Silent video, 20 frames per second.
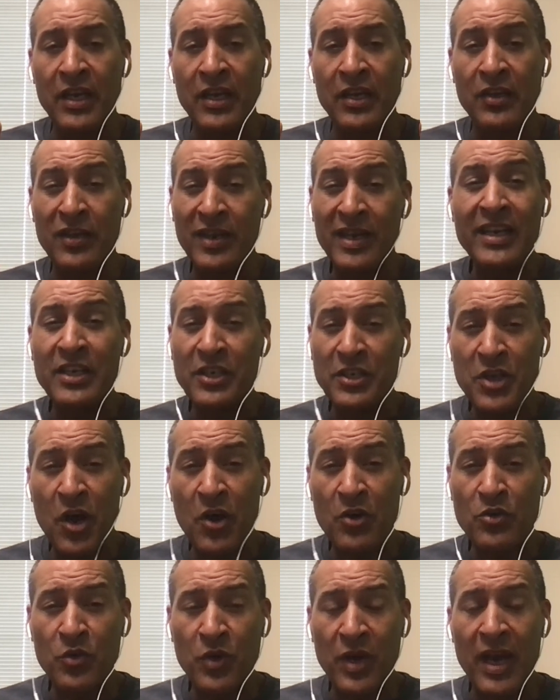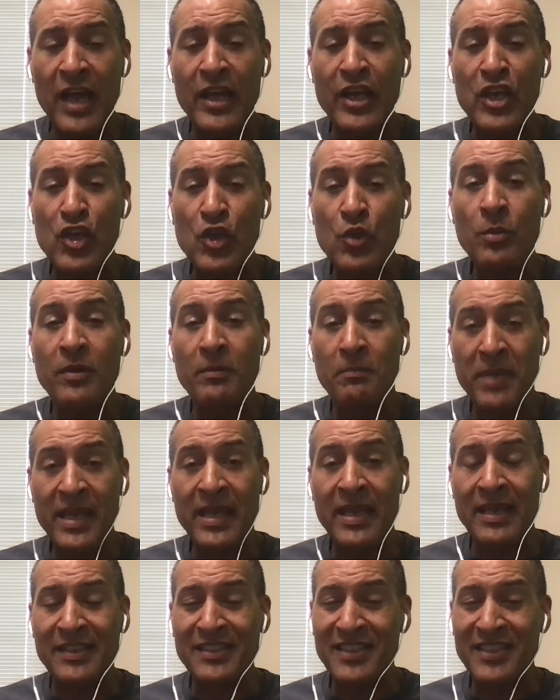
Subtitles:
you need to talk to it like a human being.